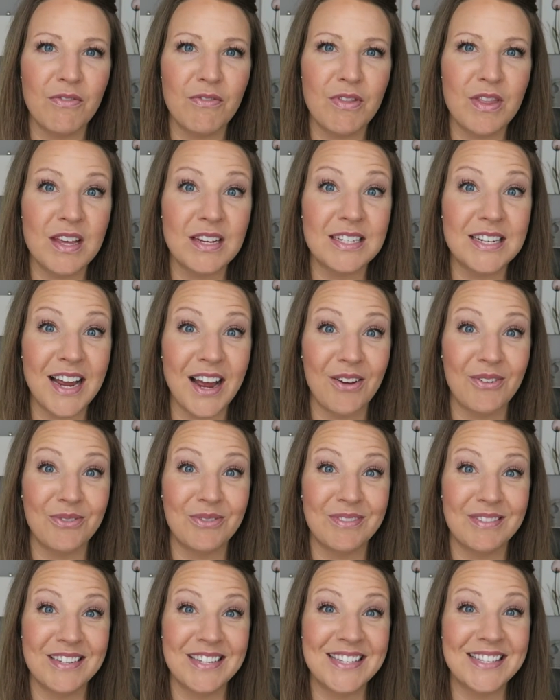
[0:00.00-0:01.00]
the
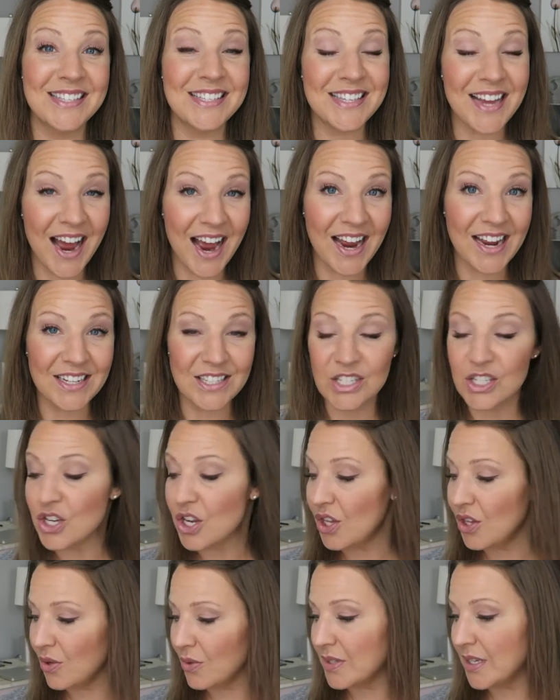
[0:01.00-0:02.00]
downsides
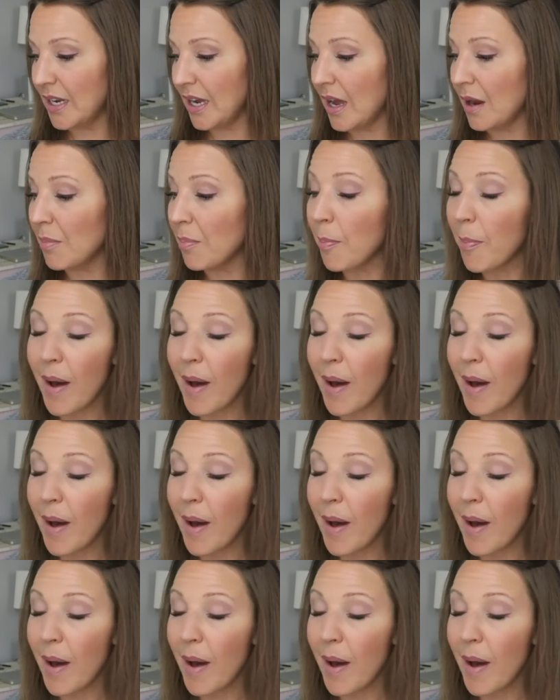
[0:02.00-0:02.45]
to using it.